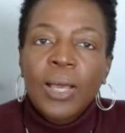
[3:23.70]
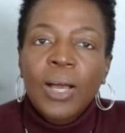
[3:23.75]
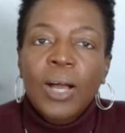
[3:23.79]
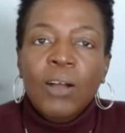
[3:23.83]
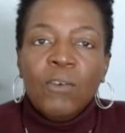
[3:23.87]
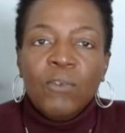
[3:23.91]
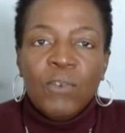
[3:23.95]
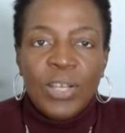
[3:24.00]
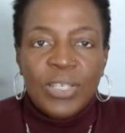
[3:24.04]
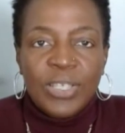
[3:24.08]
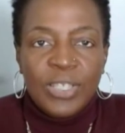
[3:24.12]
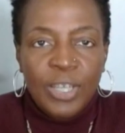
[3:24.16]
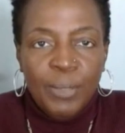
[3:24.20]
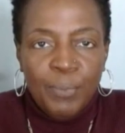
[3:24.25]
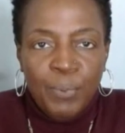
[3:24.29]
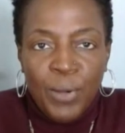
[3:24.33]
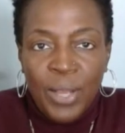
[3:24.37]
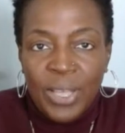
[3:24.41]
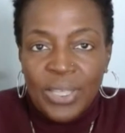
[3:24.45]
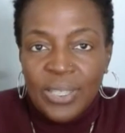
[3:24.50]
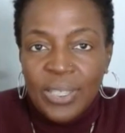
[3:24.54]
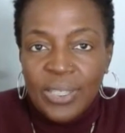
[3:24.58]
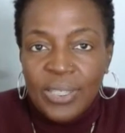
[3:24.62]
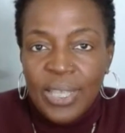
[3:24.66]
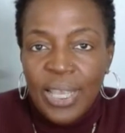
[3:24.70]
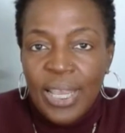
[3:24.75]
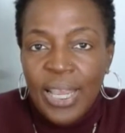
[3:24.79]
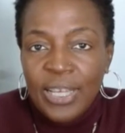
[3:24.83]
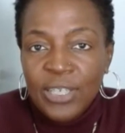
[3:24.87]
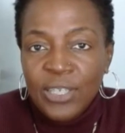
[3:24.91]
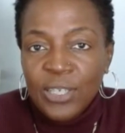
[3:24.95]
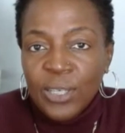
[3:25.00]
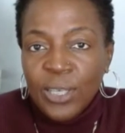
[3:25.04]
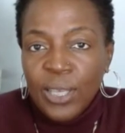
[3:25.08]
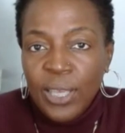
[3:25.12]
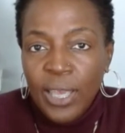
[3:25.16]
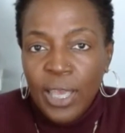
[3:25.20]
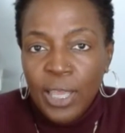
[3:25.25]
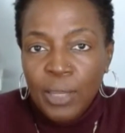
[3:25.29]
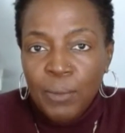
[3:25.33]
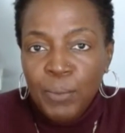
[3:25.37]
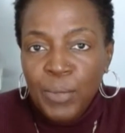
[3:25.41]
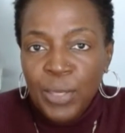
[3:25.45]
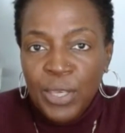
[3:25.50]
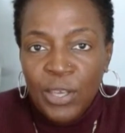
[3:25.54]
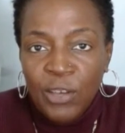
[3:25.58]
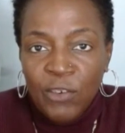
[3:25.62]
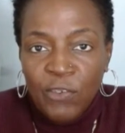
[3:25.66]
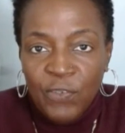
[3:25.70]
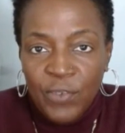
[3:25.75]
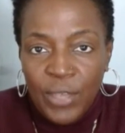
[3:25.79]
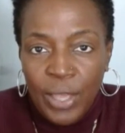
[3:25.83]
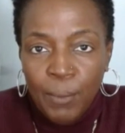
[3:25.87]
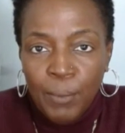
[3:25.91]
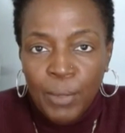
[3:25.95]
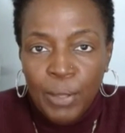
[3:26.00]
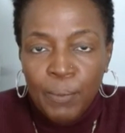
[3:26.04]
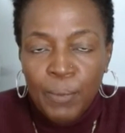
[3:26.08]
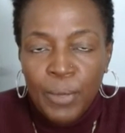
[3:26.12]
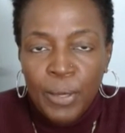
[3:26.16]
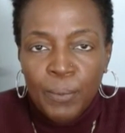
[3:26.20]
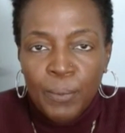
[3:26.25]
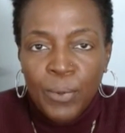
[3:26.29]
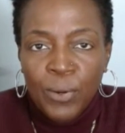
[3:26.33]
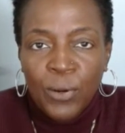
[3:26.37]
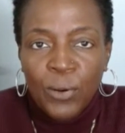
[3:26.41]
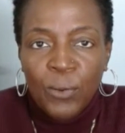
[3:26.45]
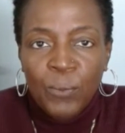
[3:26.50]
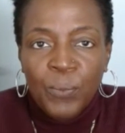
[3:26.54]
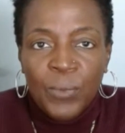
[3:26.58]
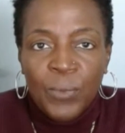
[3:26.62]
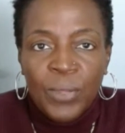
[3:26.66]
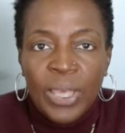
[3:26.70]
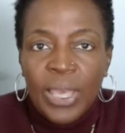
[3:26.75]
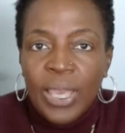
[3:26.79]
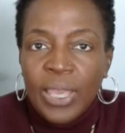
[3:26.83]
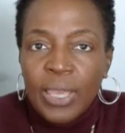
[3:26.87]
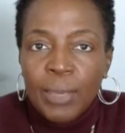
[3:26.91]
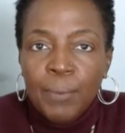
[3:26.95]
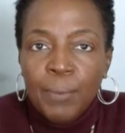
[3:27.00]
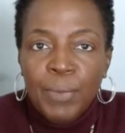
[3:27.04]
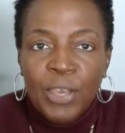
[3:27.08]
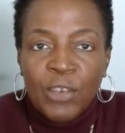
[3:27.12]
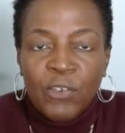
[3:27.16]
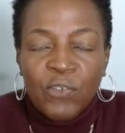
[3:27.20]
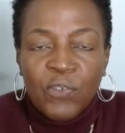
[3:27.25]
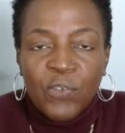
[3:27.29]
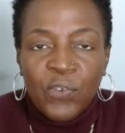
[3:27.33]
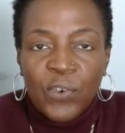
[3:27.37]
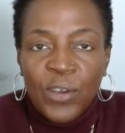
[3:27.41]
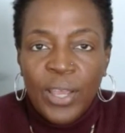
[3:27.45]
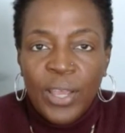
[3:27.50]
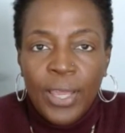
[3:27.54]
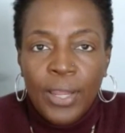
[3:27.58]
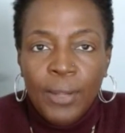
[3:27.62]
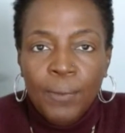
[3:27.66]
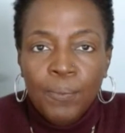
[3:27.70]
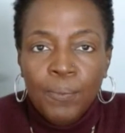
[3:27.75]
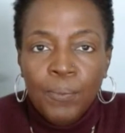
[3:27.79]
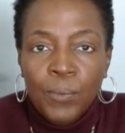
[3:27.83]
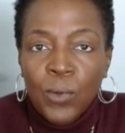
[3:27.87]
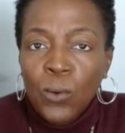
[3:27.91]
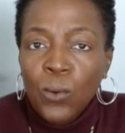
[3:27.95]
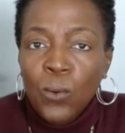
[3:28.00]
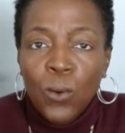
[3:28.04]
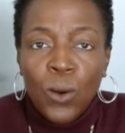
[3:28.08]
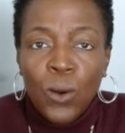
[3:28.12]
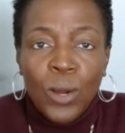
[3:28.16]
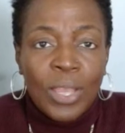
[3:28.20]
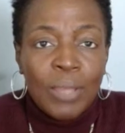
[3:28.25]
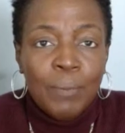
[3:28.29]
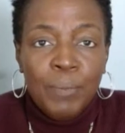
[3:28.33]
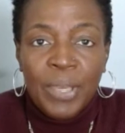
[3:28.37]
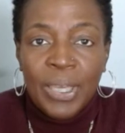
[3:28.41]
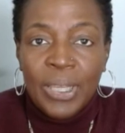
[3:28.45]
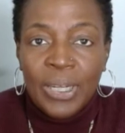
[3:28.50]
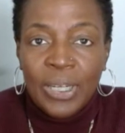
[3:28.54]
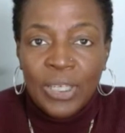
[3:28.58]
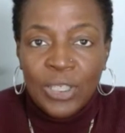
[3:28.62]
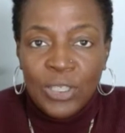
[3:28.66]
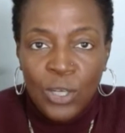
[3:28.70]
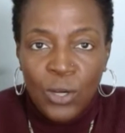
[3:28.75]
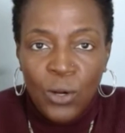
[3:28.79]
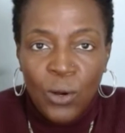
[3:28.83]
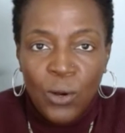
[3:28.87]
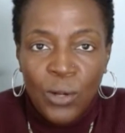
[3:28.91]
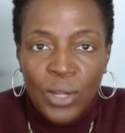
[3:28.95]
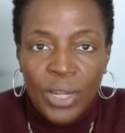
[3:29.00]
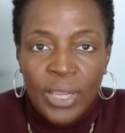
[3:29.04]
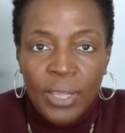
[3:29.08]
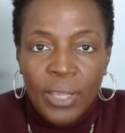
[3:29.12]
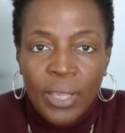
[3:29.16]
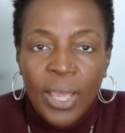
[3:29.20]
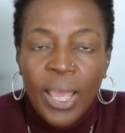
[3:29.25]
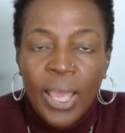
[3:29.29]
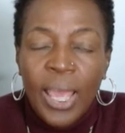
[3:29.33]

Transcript: A resident process agent can be a family member, it can be a friend, or it can be an attorney.